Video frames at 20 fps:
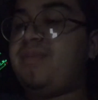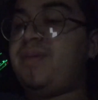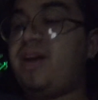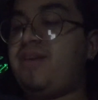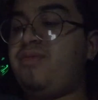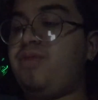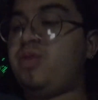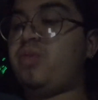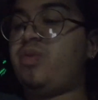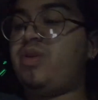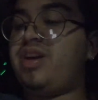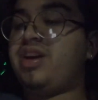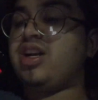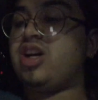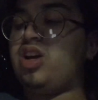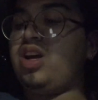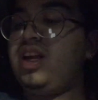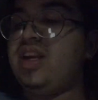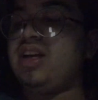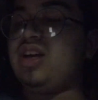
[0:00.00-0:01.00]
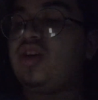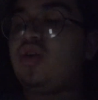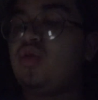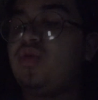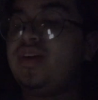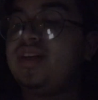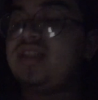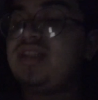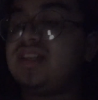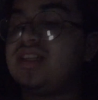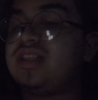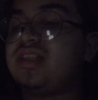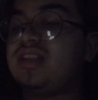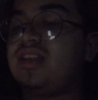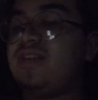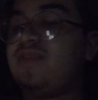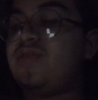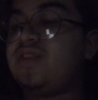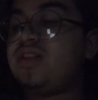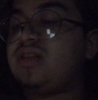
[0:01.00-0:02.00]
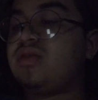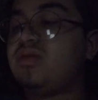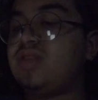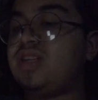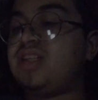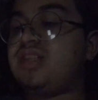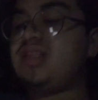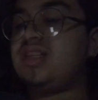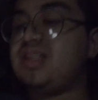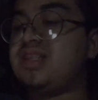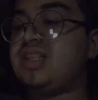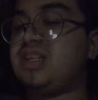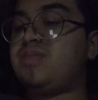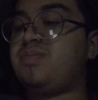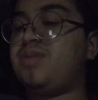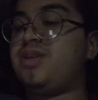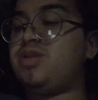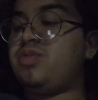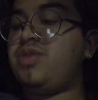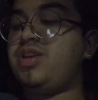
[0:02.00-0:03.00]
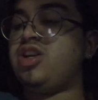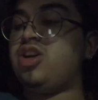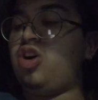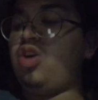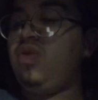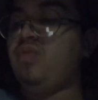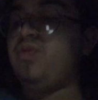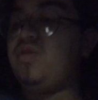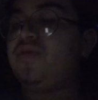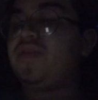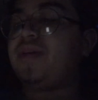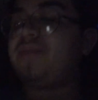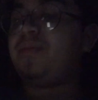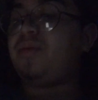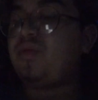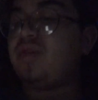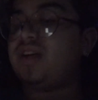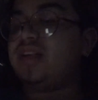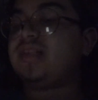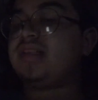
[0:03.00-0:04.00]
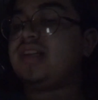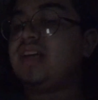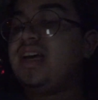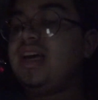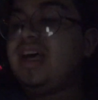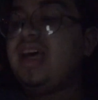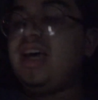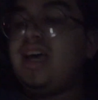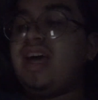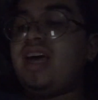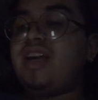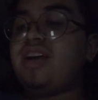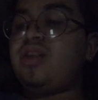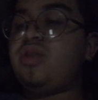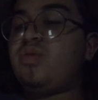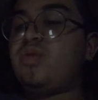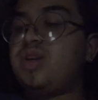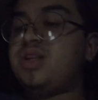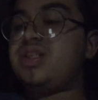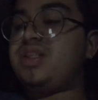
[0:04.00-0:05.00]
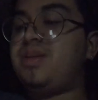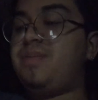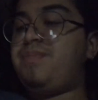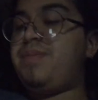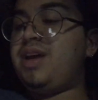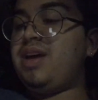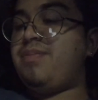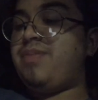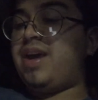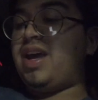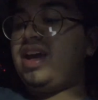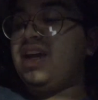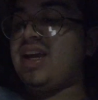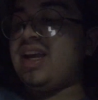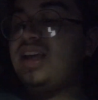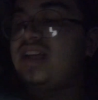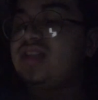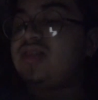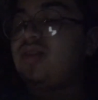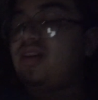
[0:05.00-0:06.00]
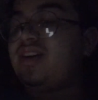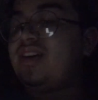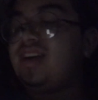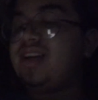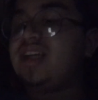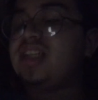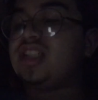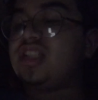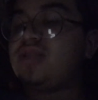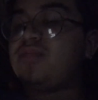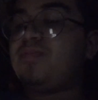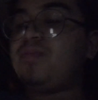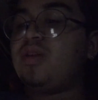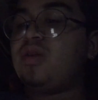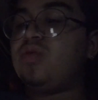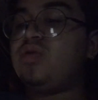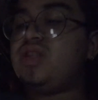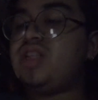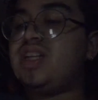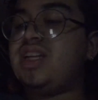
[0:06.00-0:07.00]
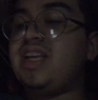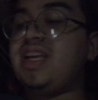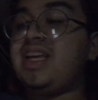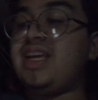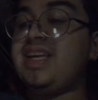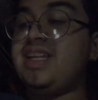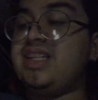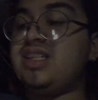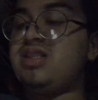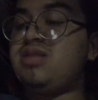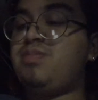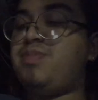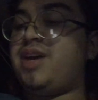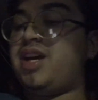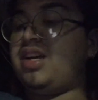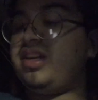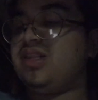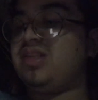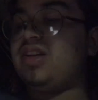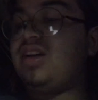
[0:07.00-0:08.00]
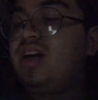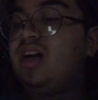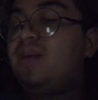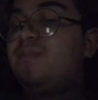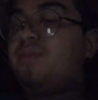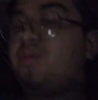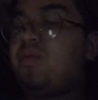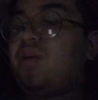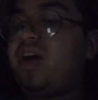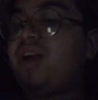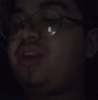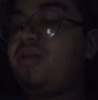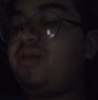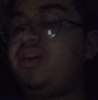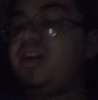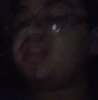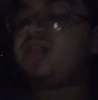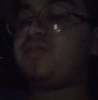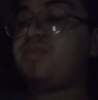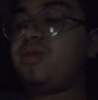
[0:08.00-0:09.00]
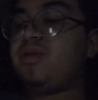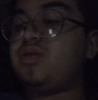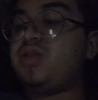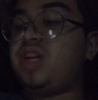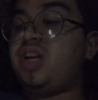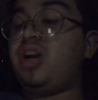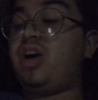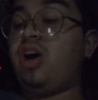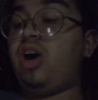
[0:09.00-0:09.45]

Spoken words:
everywhere and increases the physical distances between co-moving points. In other words, the Big Bang is not an explosion in space, but rather an explosion